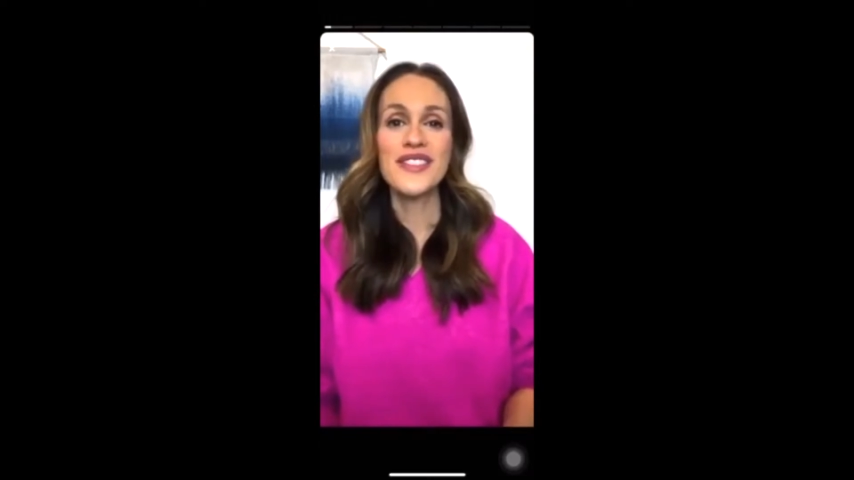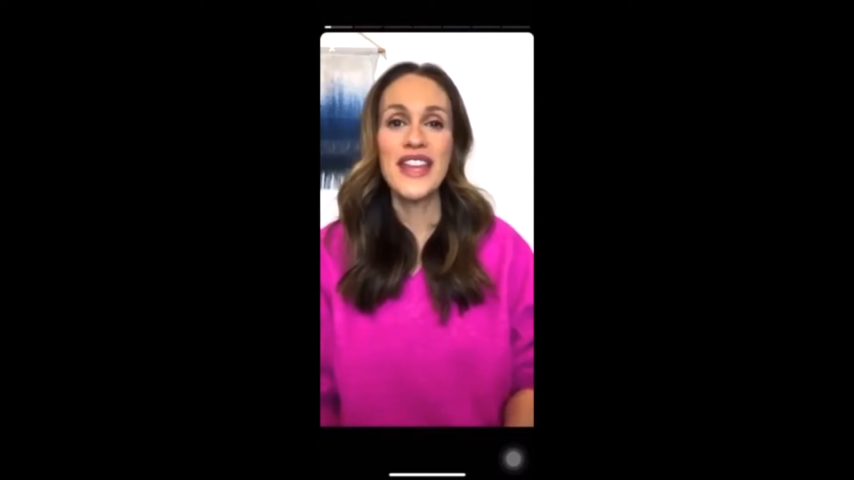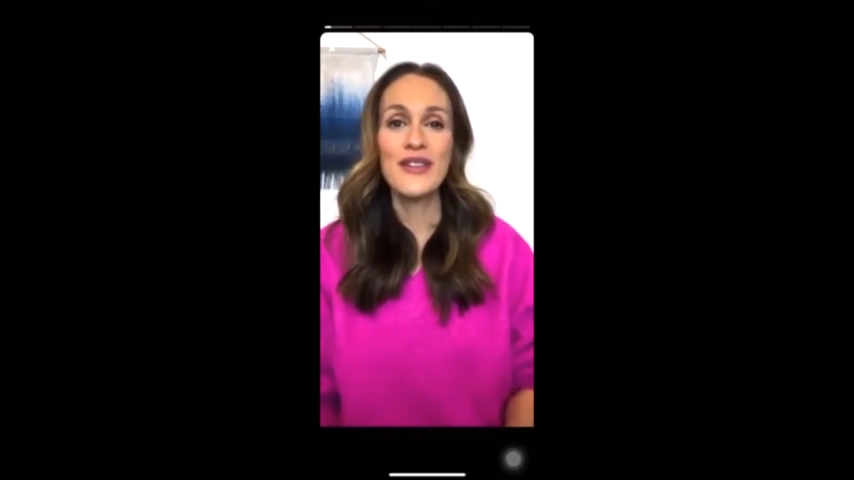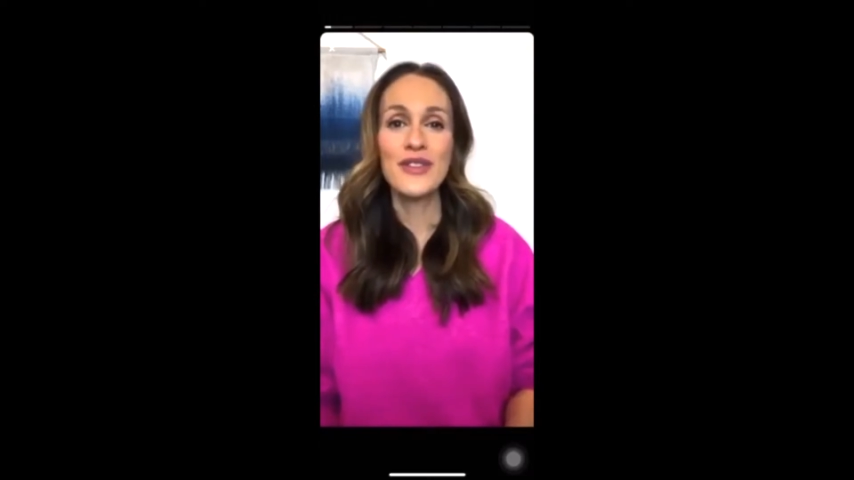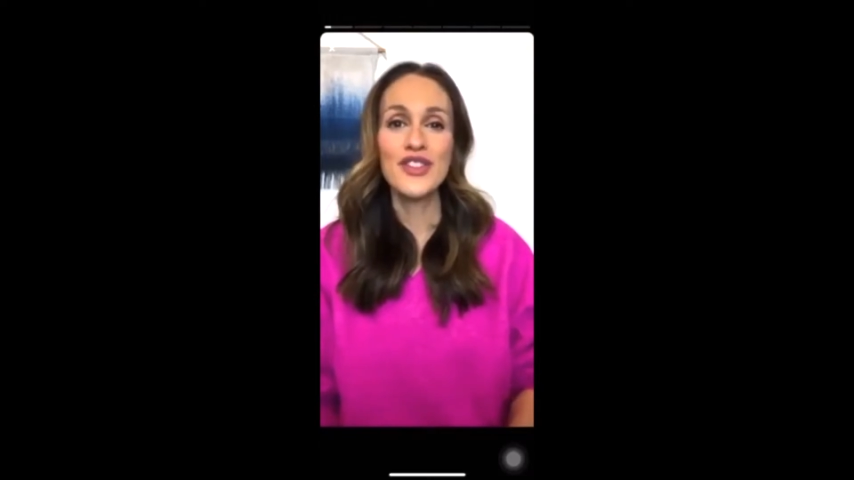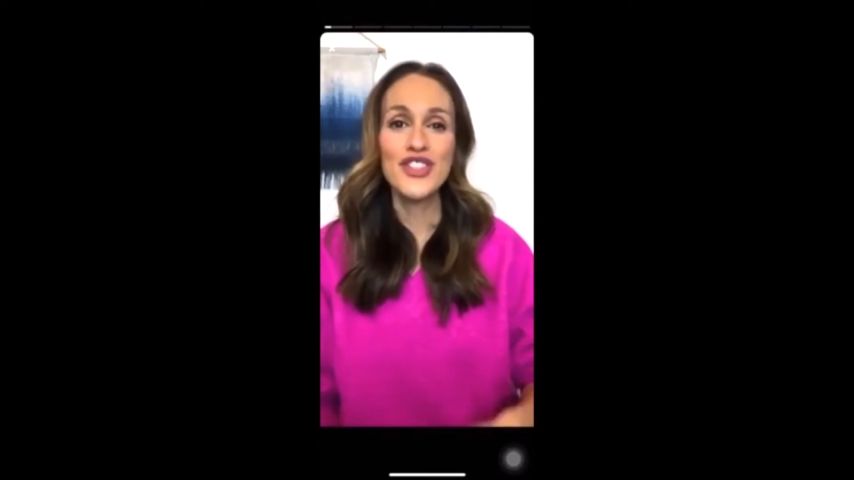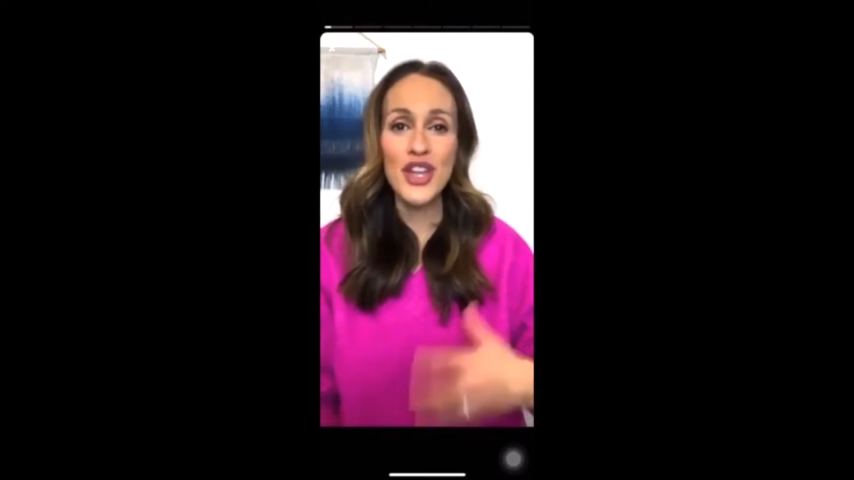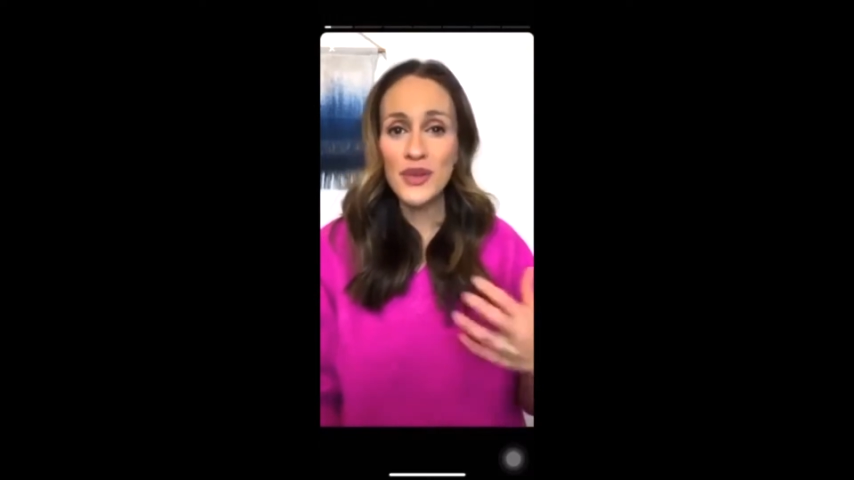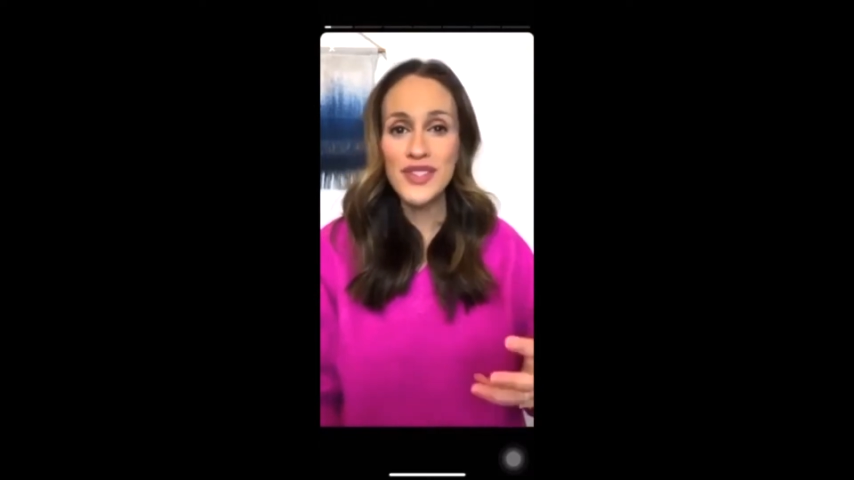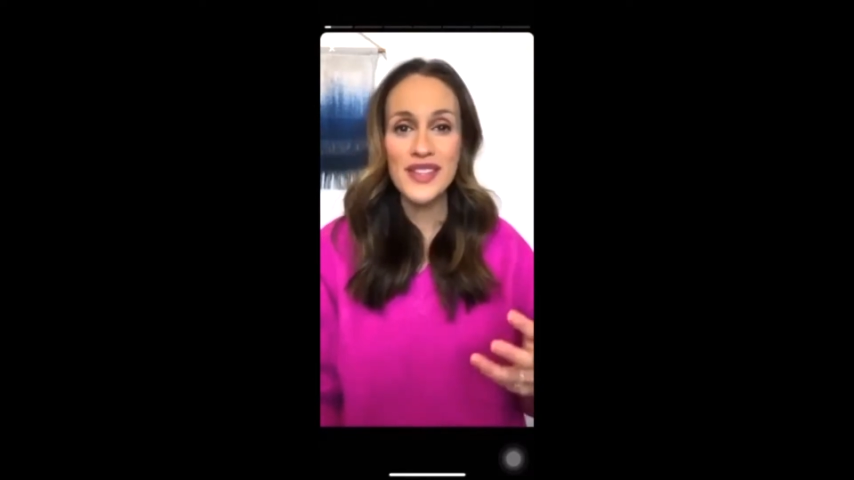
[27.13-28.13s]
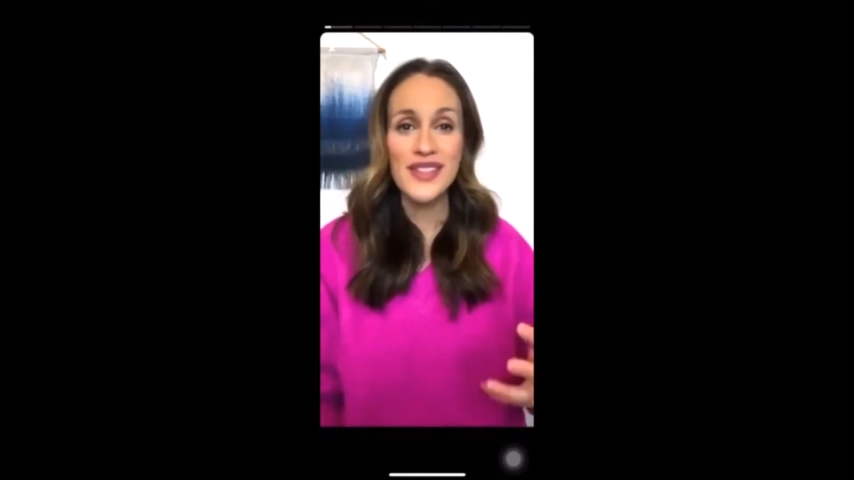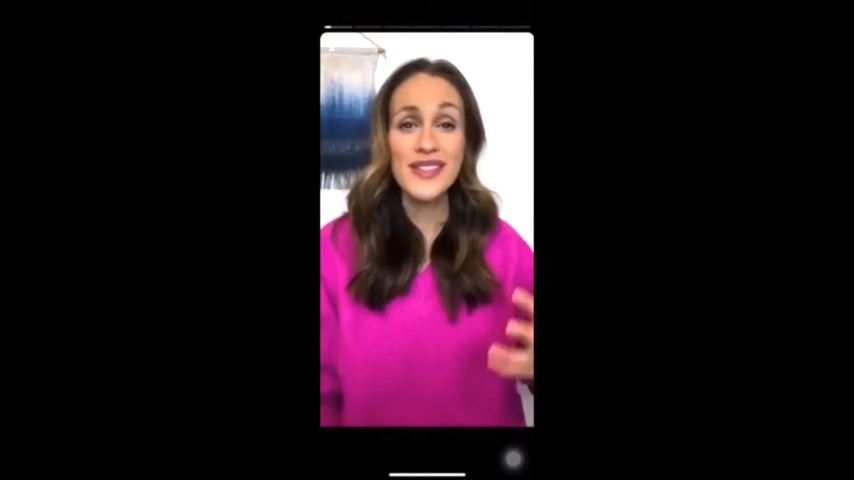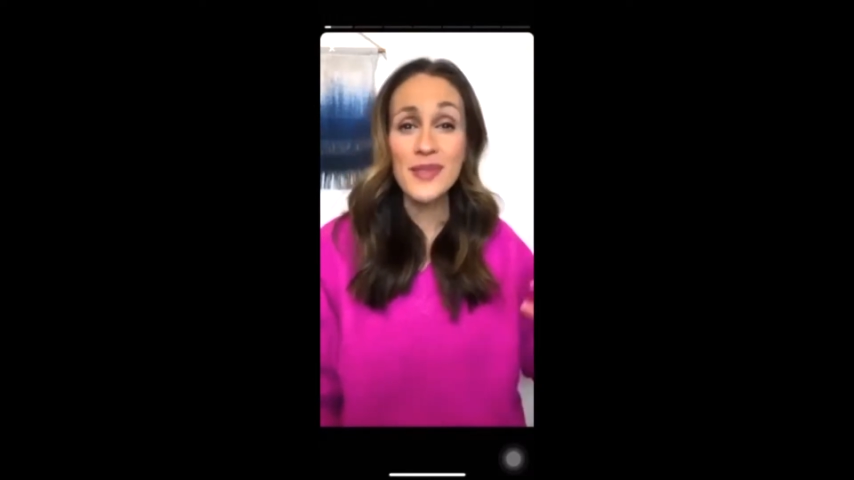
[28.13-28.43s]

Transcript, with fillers: David shows us his